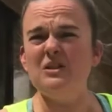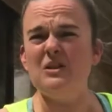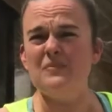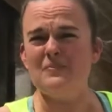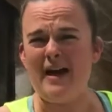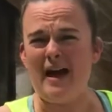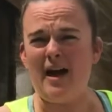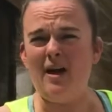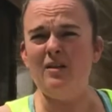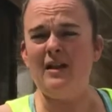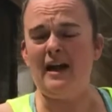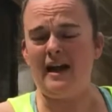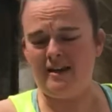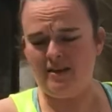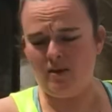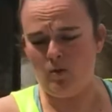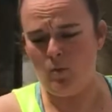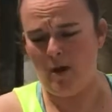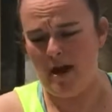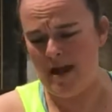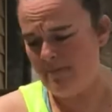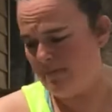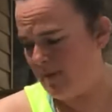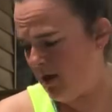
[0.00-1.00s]
about like the
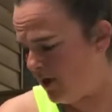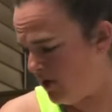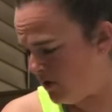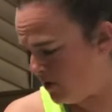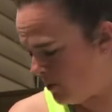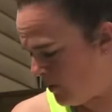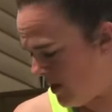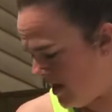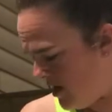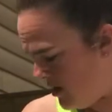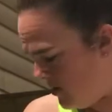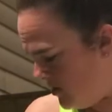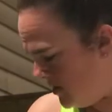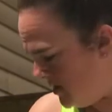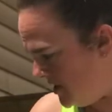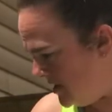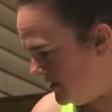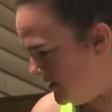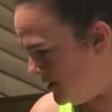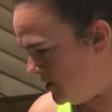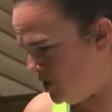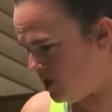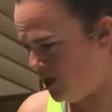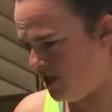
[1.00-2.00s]
weight balls we use
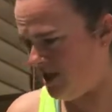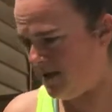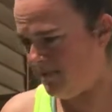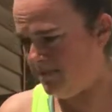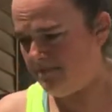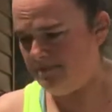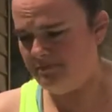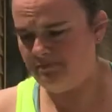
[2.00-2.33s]
in the gym.